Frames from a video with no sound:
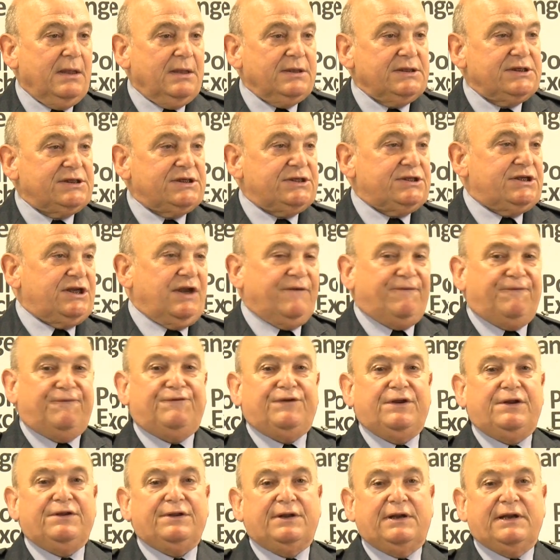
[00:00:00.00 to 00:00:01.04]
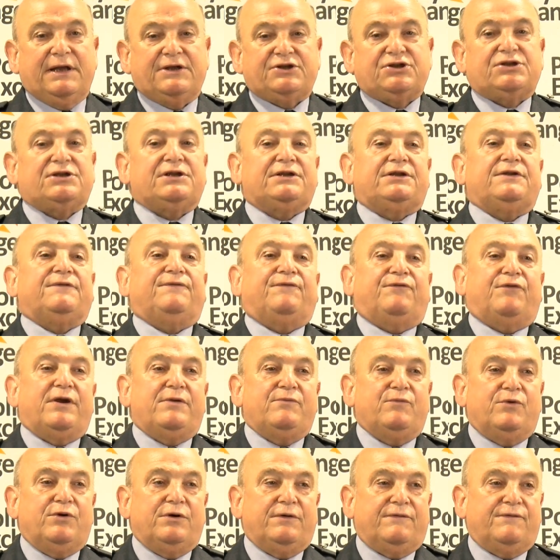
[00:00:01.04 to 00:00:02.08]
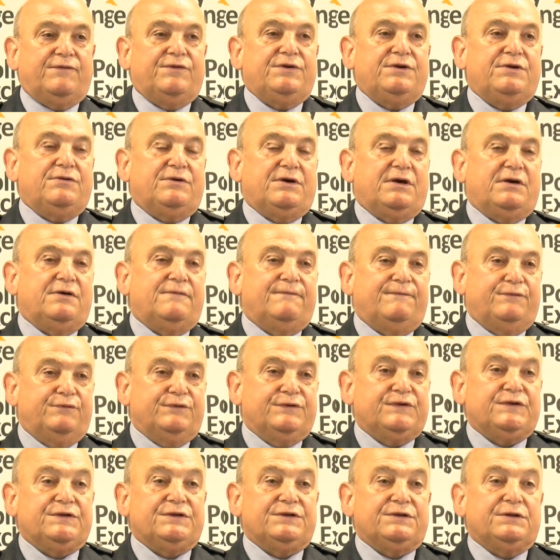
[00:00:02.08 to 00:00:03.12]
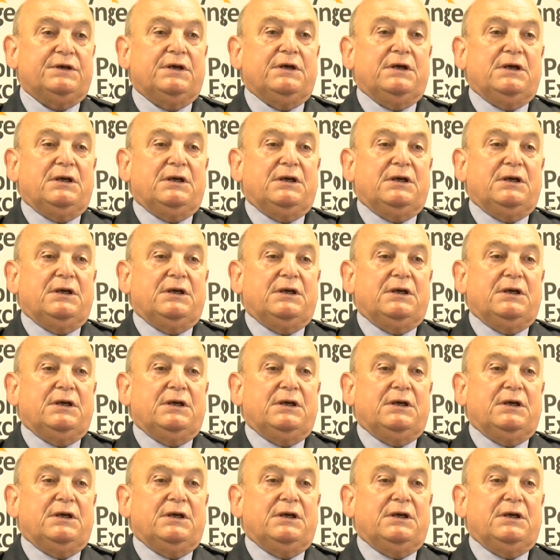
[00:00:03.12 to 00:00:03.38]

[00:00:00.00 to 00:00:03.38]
shift in the legislative framework for the UK Armed Forces,